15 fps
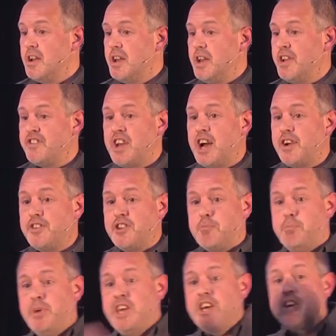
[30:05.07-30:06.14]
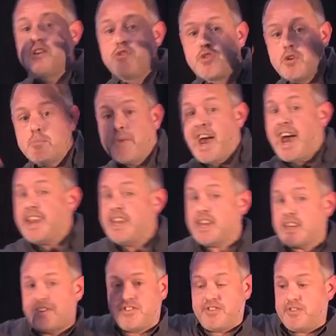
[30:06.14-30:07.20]
it's not this big,
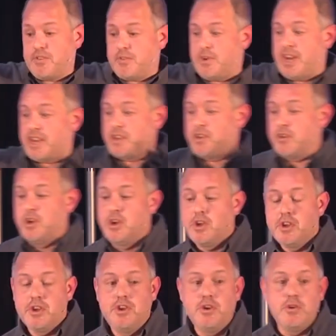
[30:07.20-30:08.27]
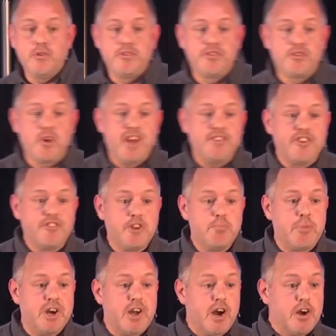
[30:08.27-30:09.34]
dramatic, like huge transition,
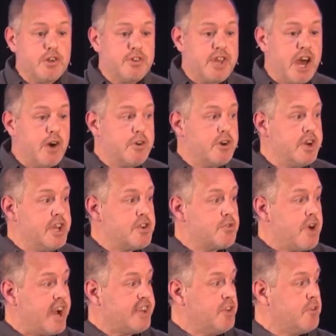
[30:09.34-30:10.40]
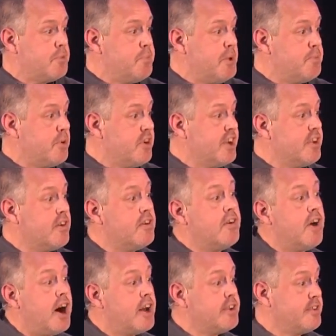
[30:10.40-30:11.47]
but now you're interacting with people in a
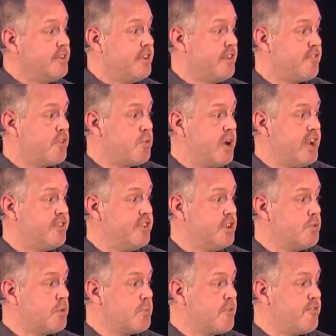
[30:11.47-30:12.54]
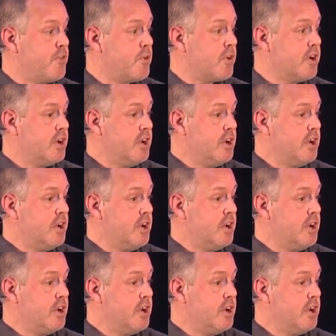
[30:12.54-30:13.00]
lot of different ways than you were before.